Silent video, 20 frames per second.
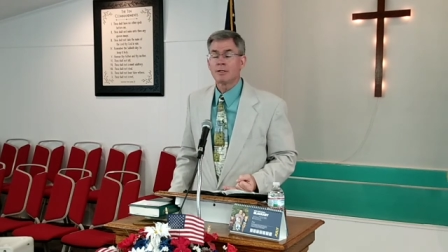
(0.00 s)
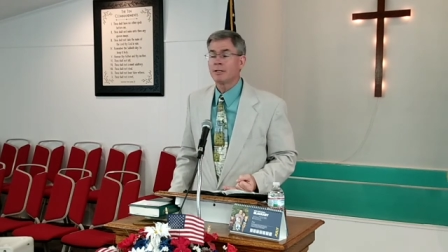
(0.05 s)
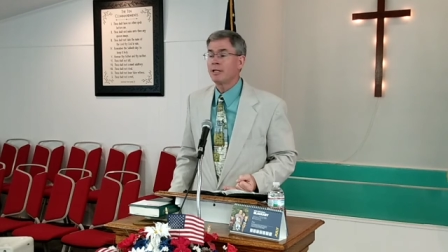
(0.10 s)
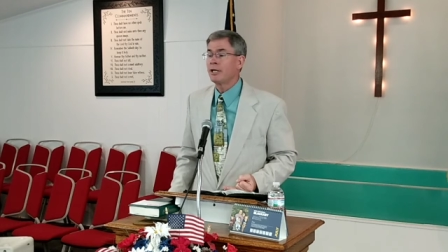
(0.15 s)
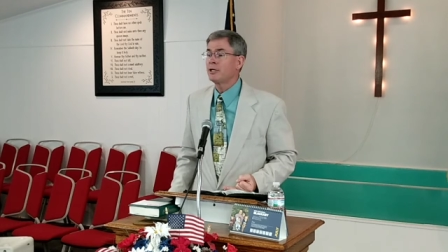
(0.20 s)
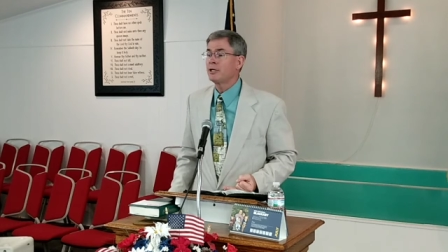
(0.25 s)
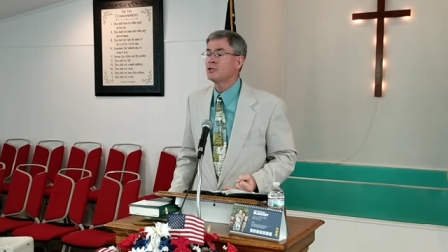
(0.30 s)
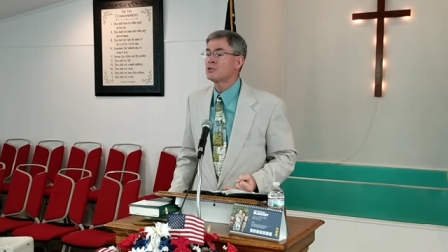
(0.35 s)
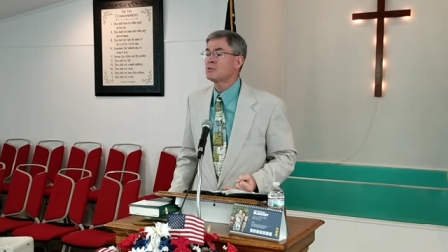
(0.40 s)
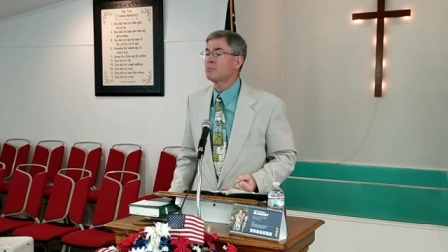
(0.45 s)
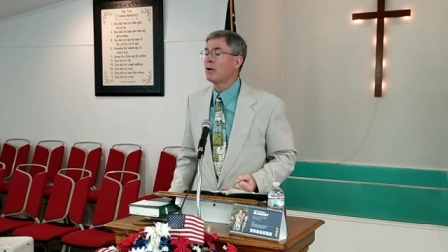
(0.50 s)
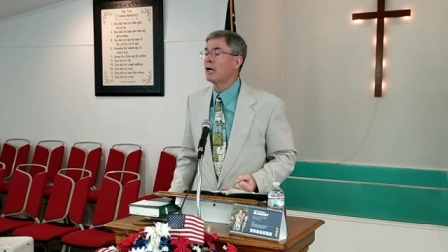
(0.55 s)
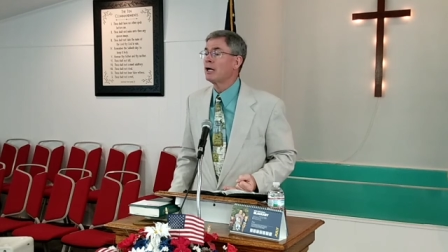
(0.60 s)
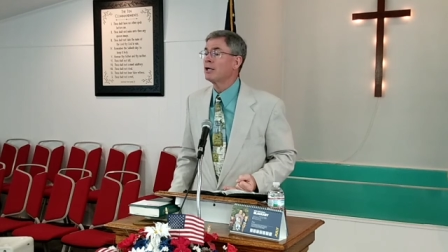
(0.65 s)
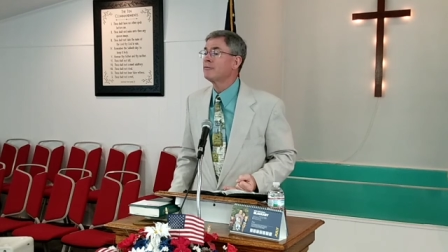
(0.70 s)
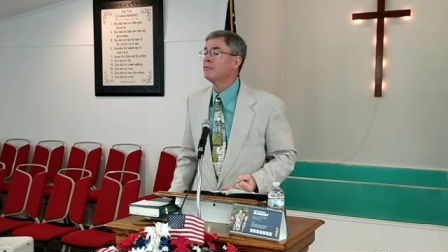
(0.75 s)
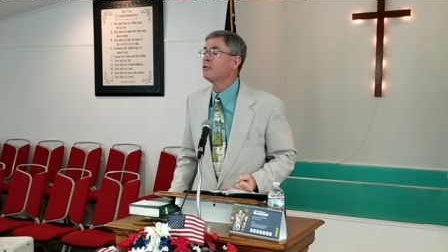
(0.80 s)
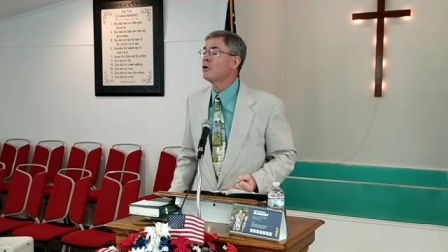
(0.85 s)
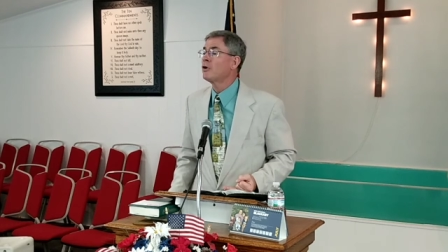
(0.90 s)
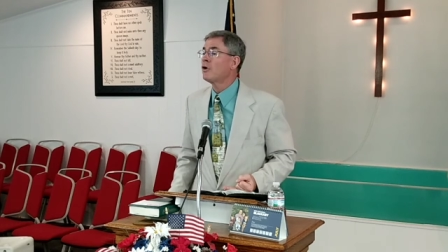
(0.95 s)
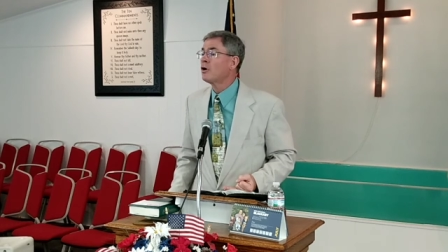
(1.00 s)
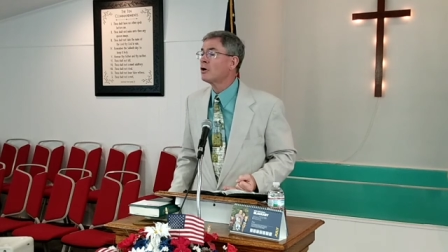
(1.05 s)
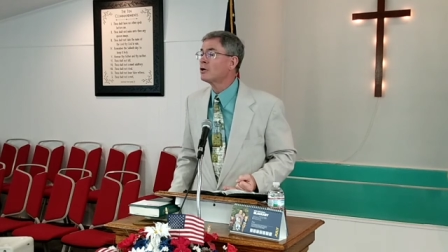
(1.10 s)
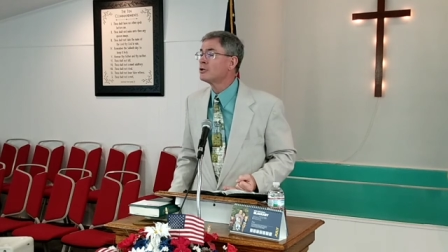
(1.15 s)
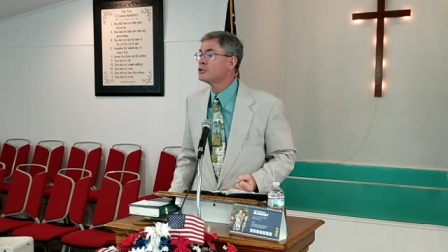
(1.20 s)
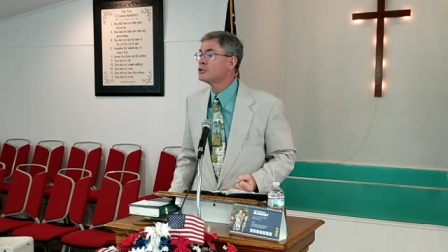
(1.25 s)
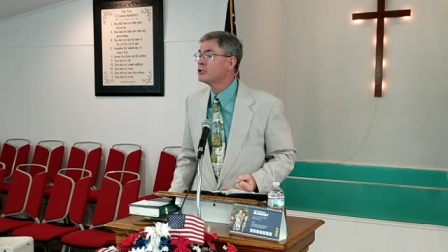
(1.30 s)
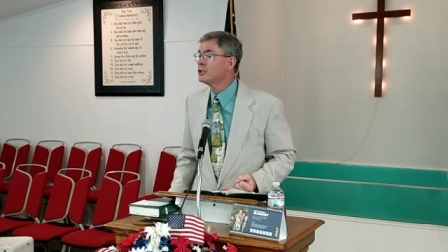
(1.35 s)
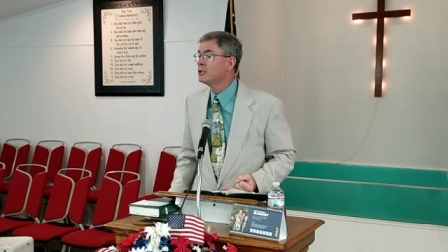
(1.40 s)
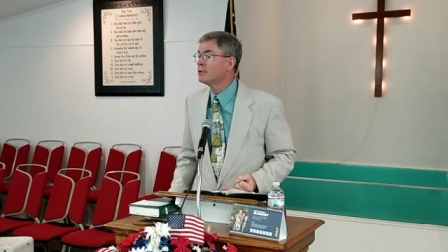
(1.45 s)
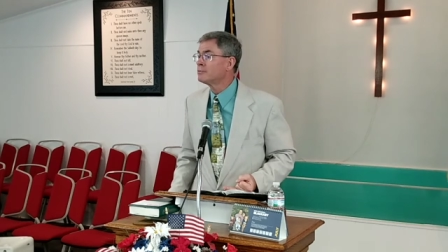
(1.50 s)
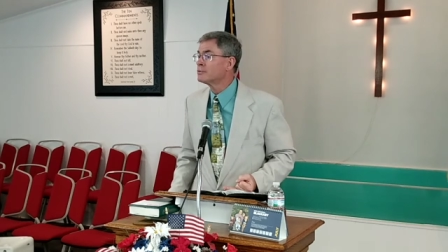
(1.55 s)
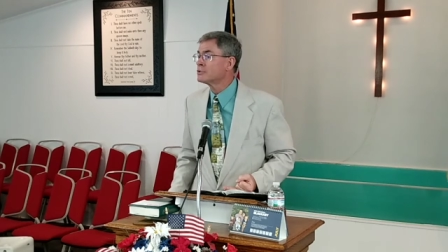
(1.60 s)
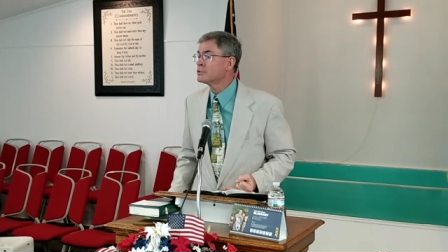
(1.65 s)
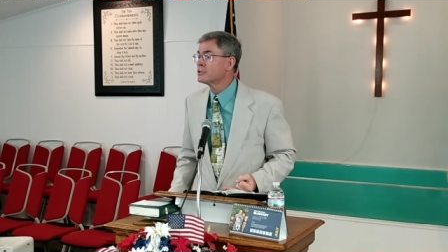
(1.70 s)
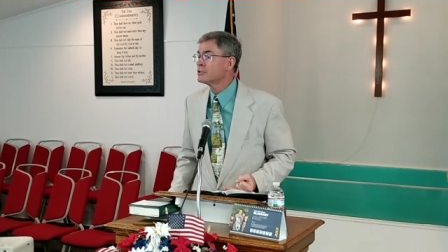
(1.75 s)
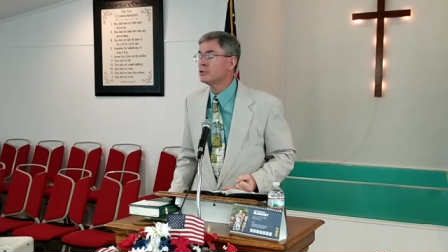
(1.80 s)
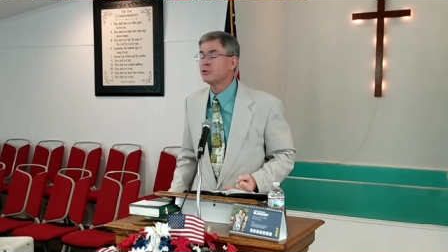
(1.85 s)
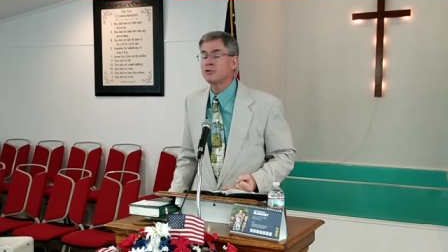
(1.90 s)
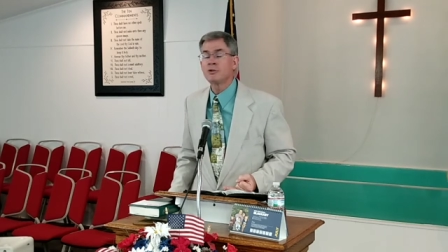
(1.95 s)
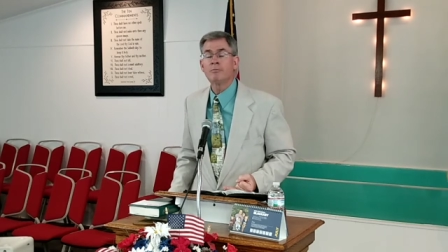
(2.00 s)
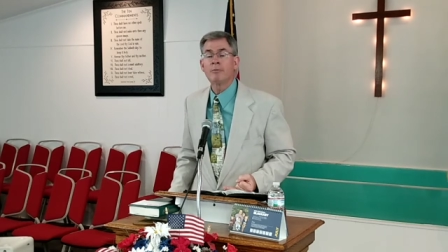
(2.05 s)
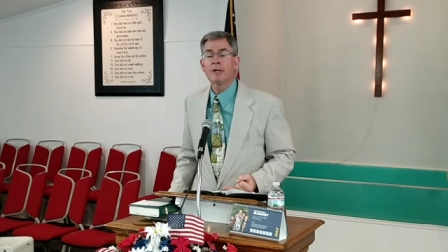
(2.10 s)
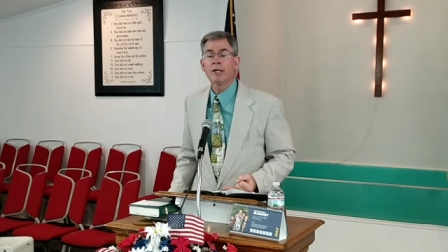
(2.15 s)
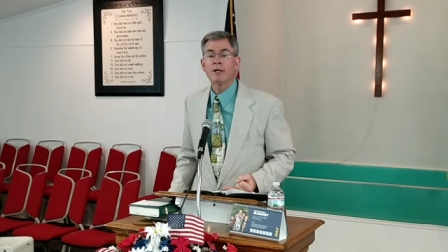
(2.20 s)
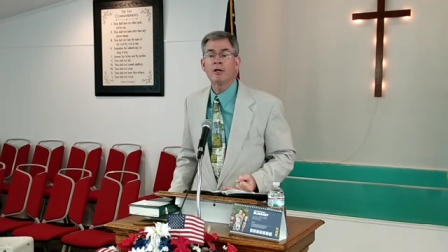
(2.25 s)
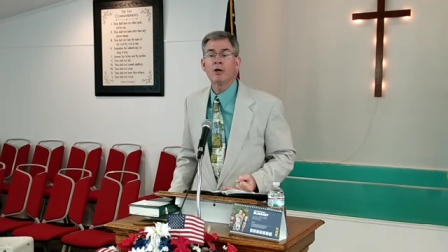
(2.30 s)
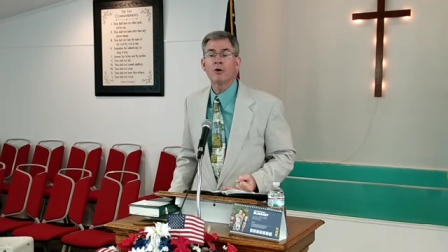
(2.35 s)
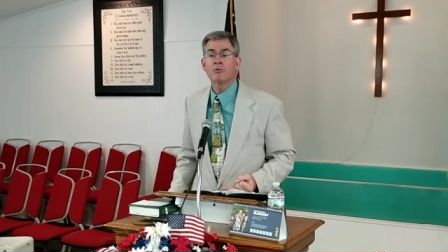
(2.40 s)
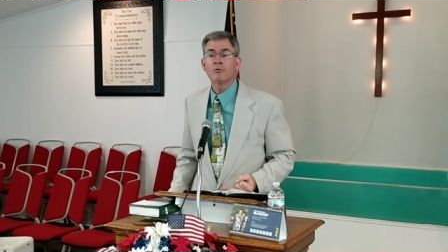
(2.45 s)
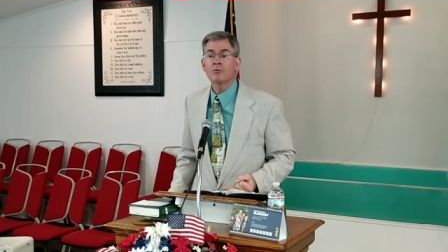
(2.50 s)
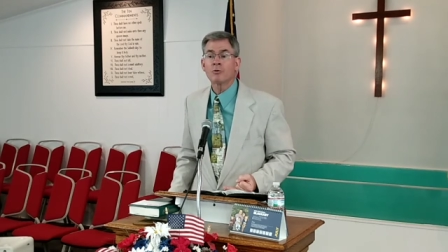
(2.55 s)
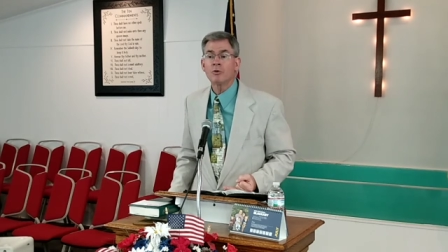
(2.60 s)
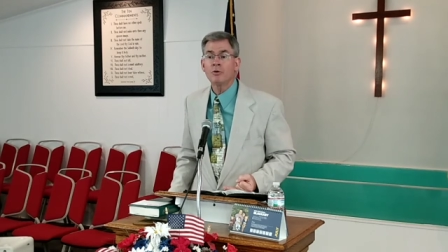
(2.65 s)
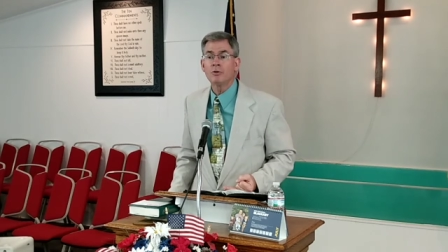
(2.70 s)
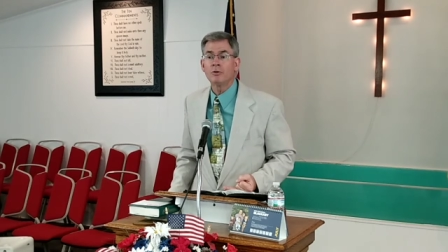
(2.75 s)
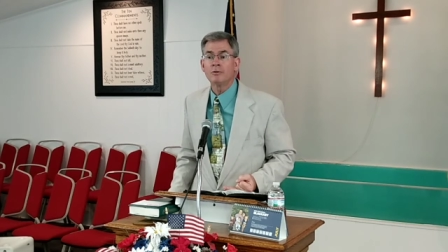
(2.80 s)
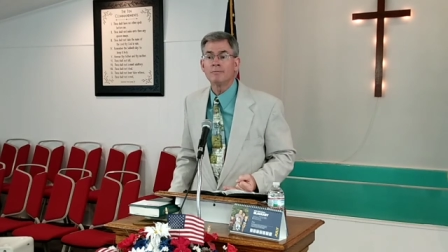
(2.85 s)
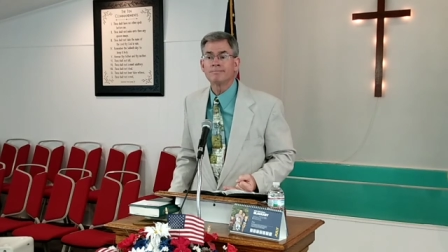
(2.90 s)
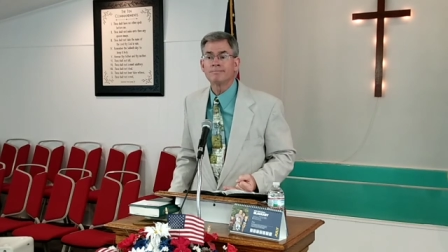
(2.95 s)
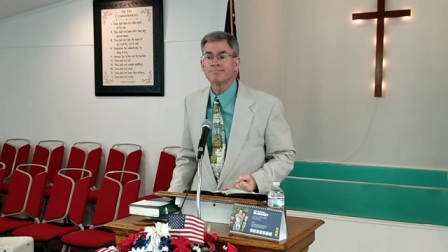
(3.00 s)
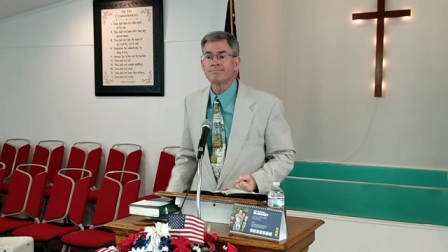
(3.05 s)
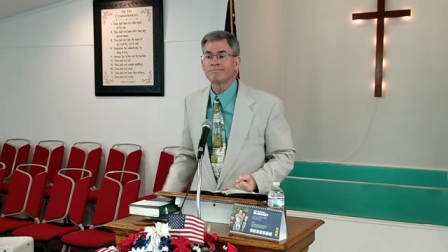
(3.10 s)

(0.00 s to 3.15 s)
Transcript: And in spite of the hardships that you may go through,